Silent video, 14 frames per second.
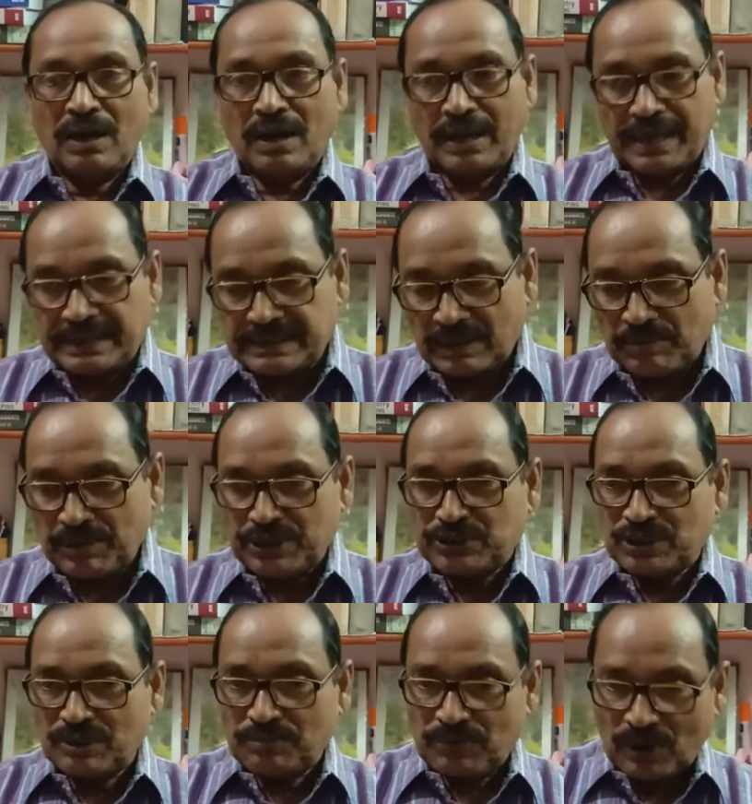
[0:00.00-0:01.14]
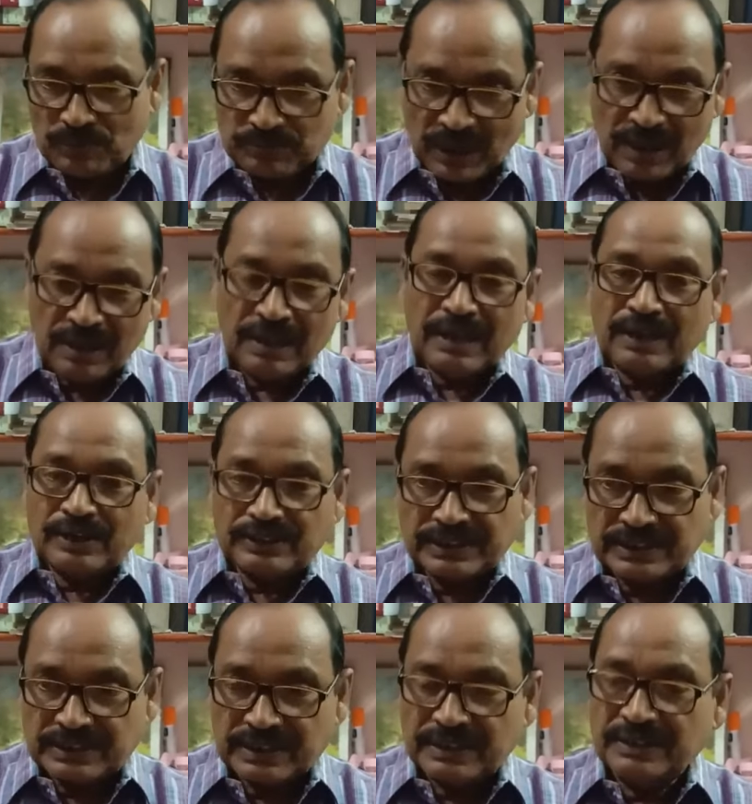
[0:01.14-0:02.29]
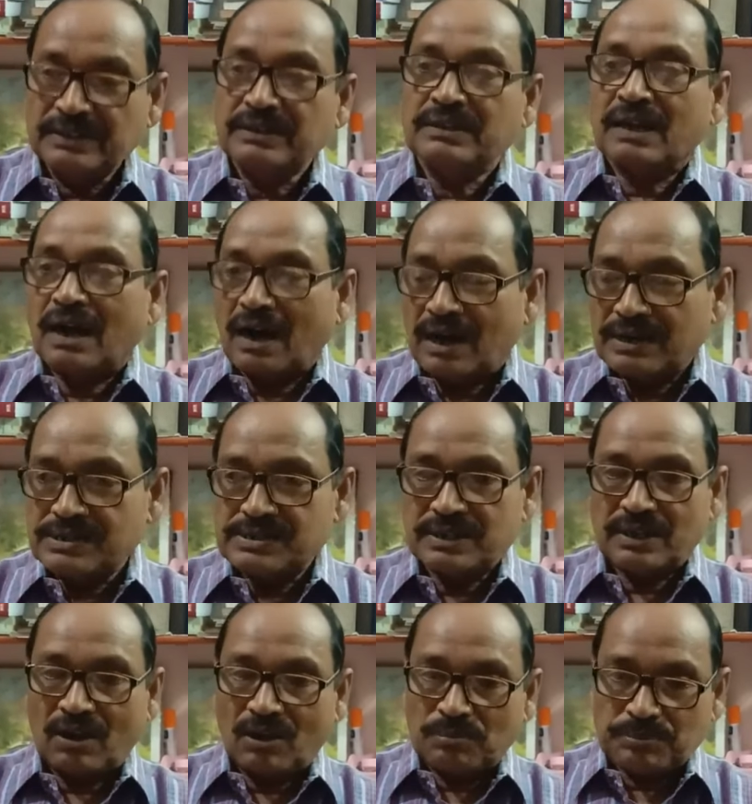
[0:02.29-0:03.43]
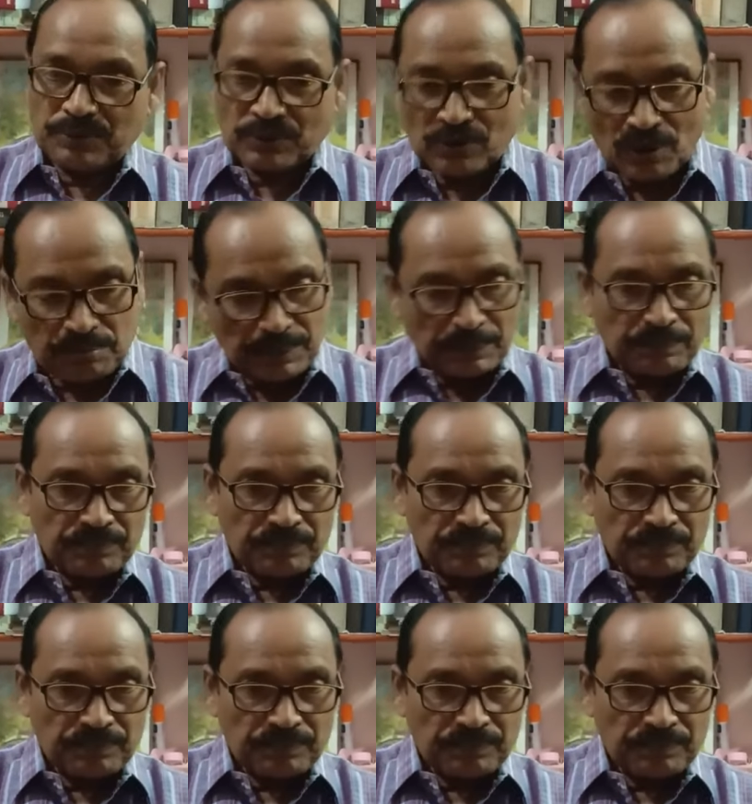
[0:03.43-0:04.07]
examination from the written answer of your copy.